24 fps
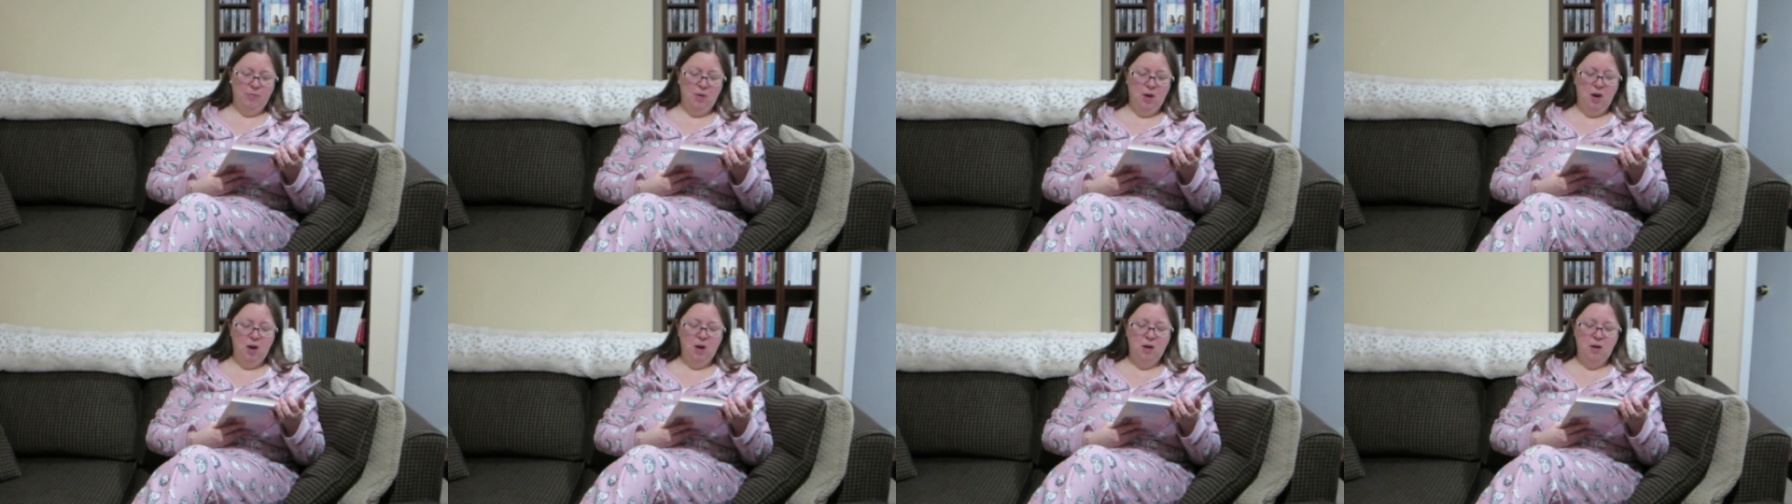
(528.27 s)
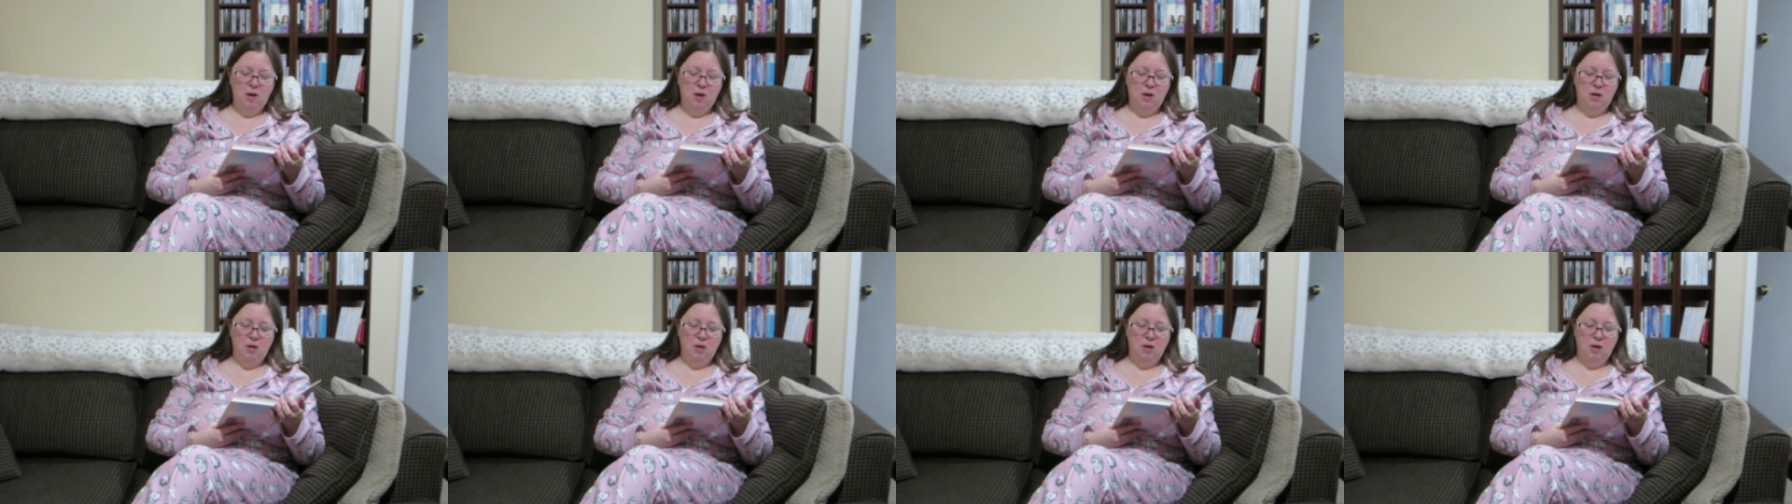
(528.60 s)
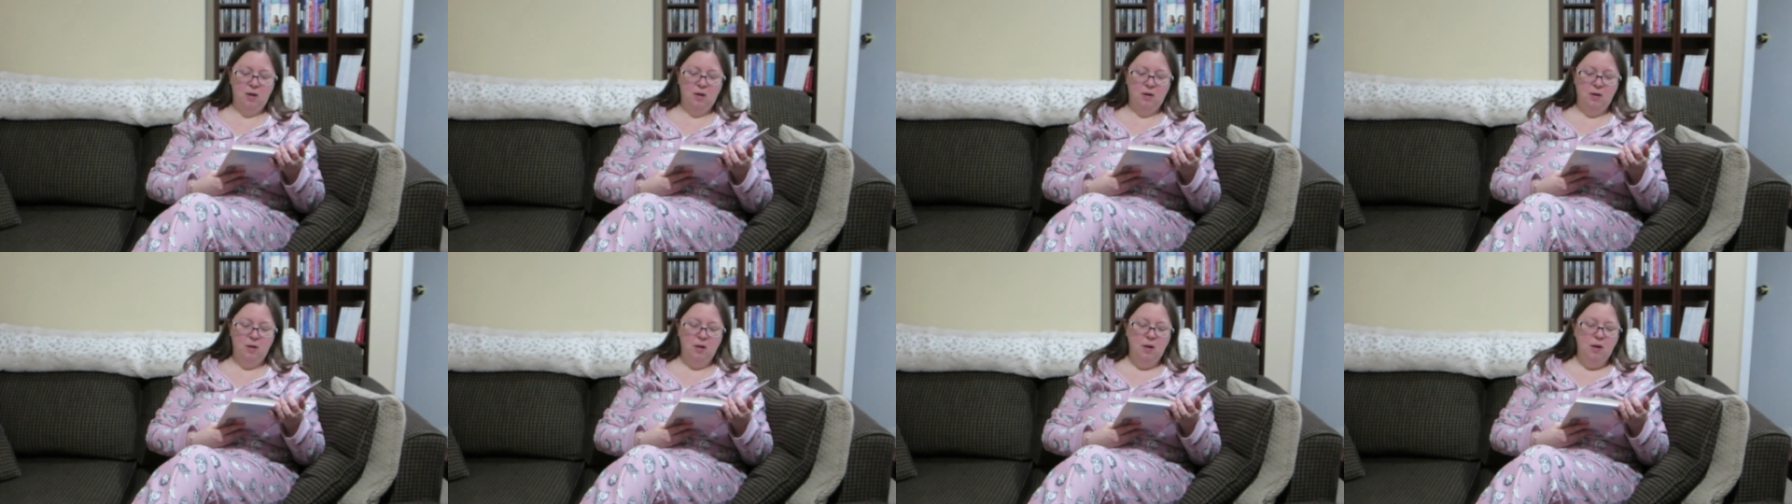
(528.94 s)
I needed
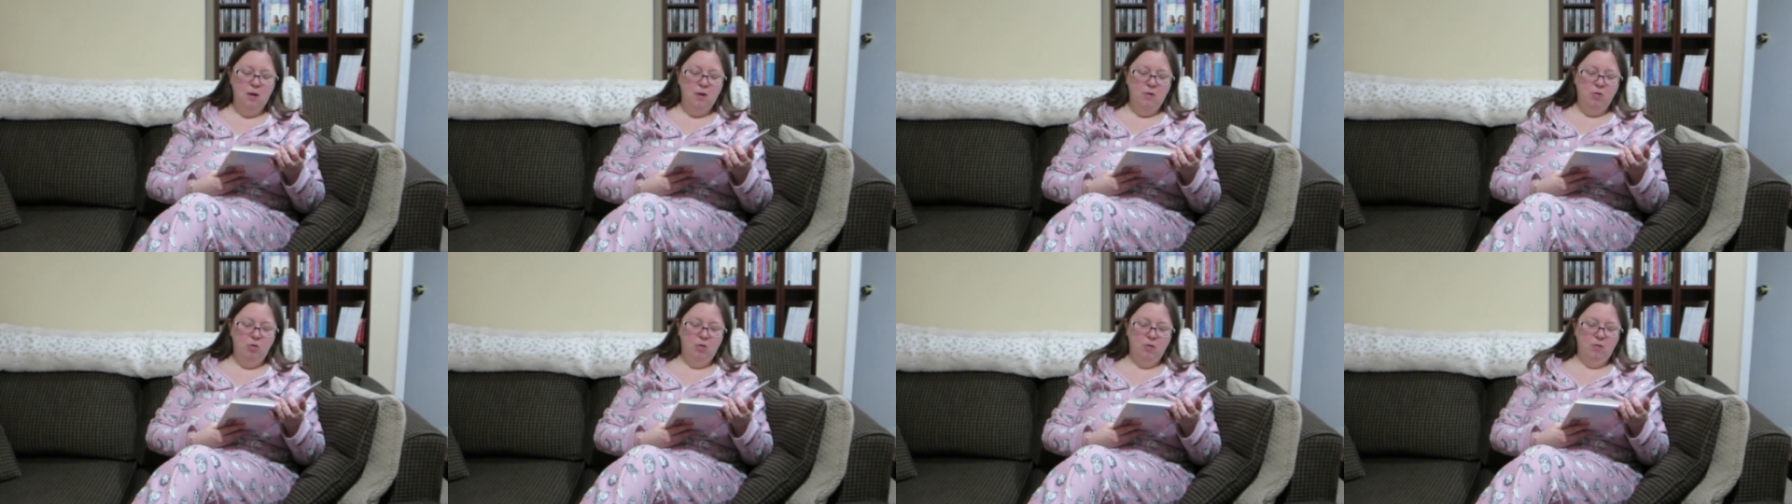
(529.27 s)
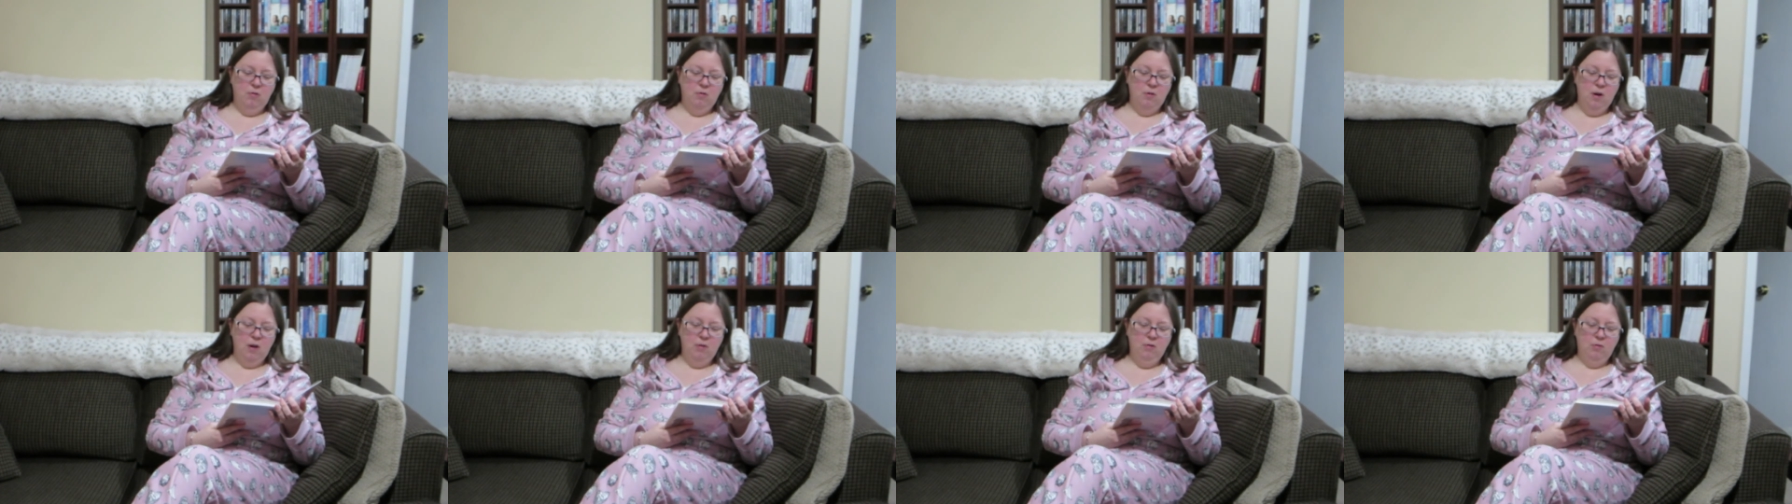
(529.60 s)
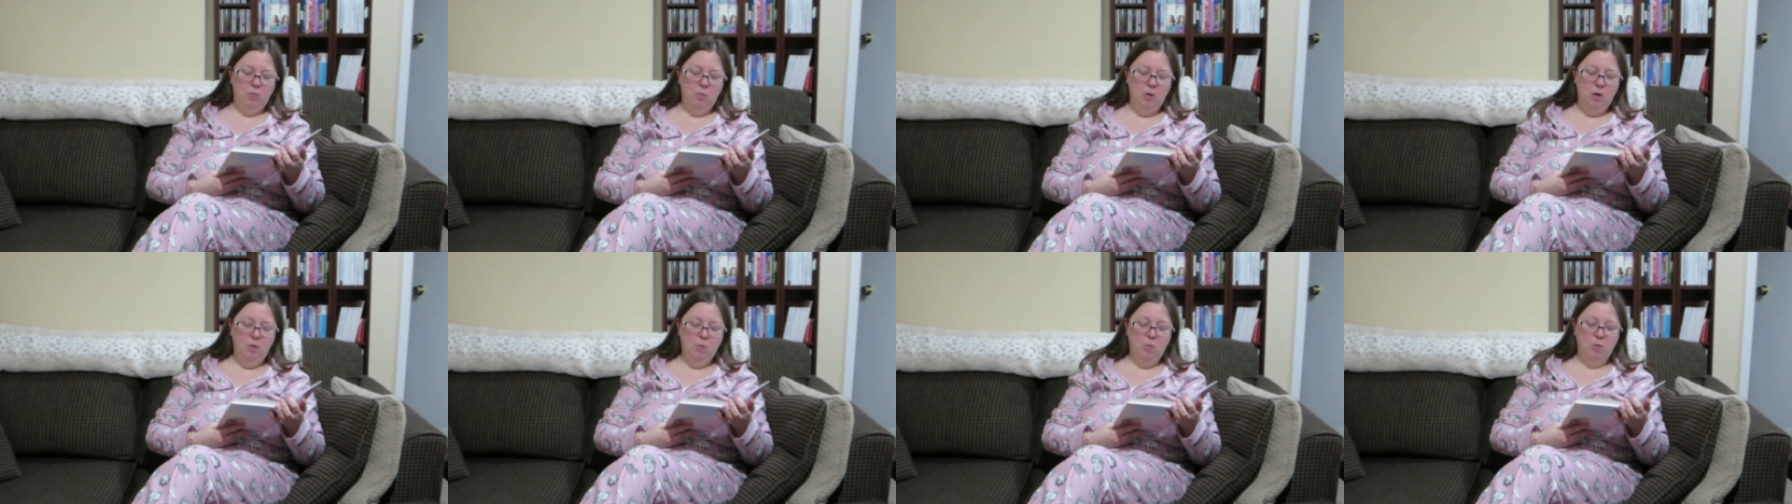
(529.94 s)
it. This last
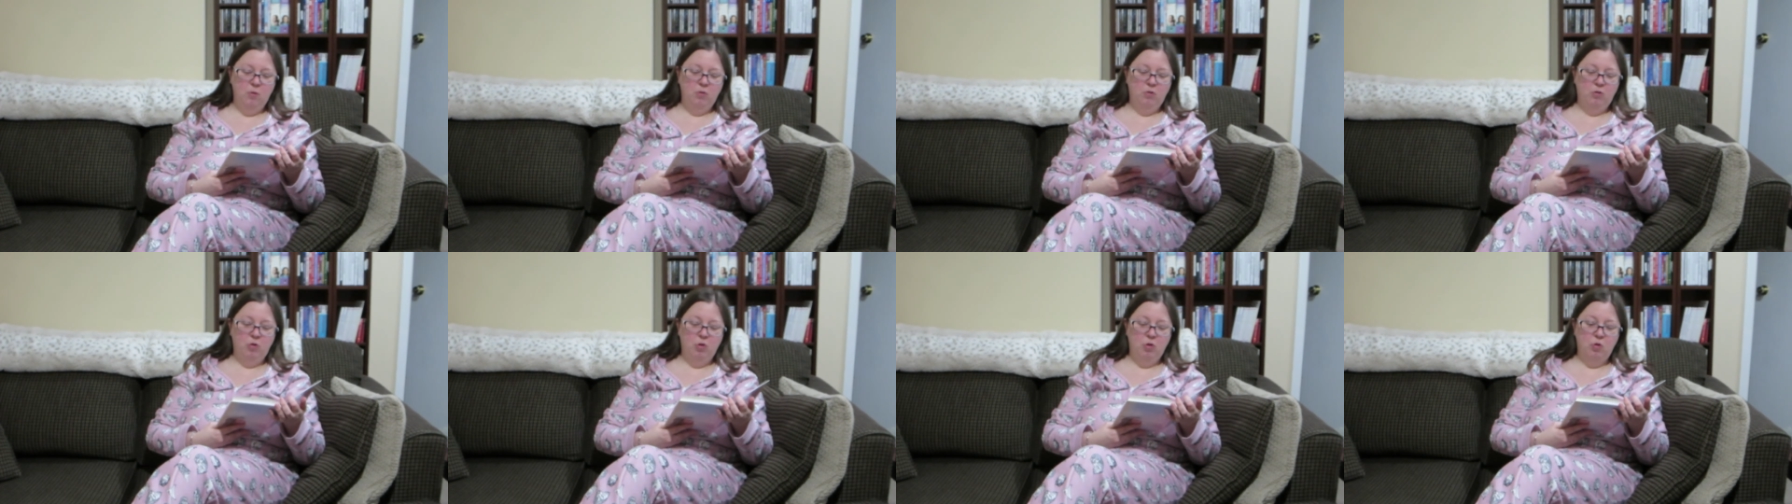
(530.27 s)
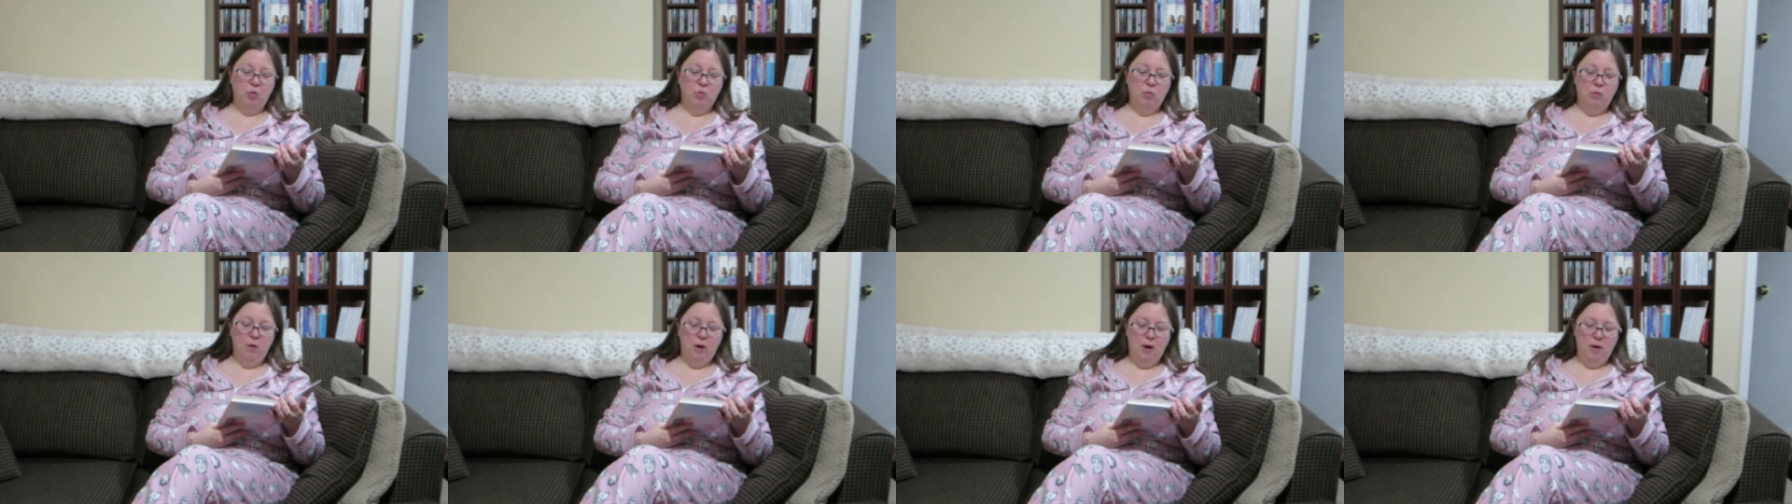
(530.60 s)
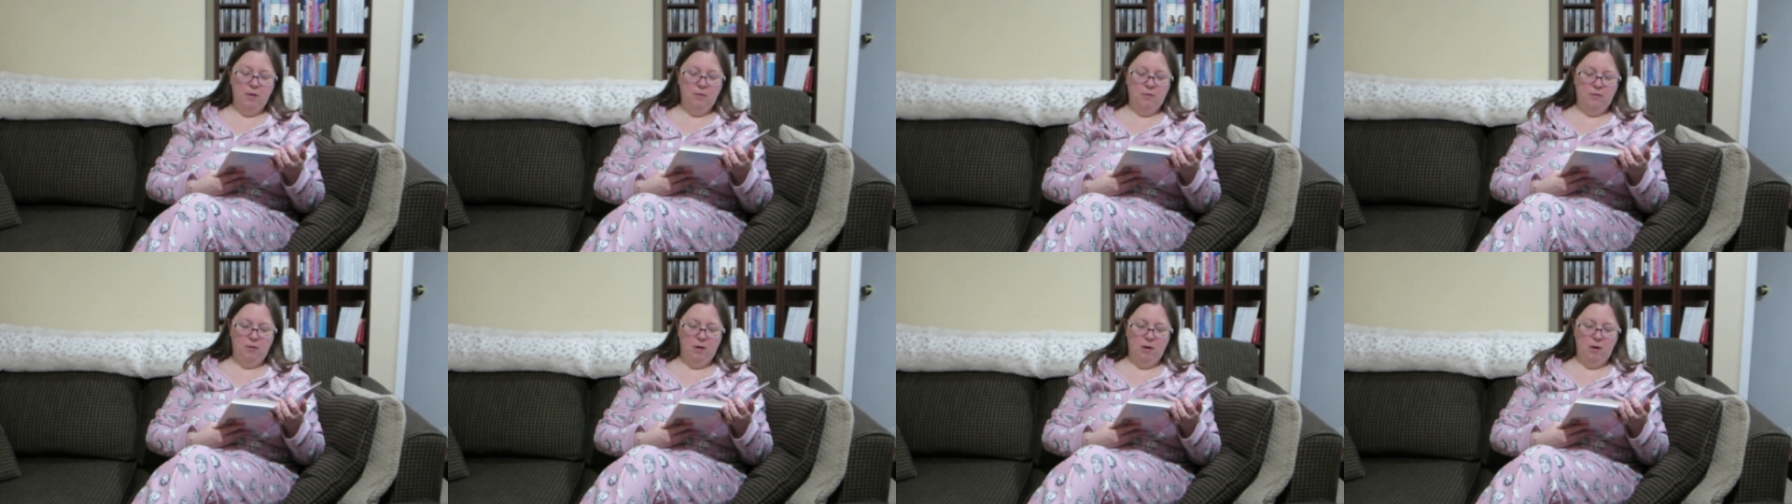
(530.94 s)
week was
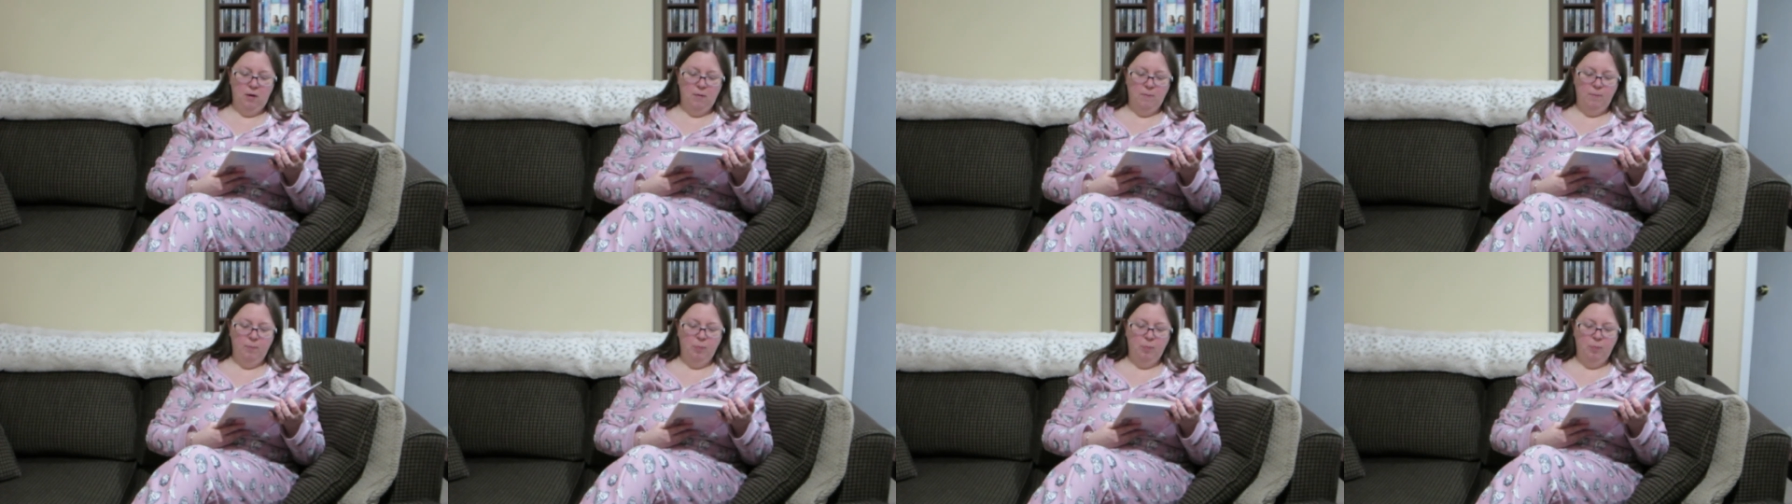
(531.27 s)
crazy.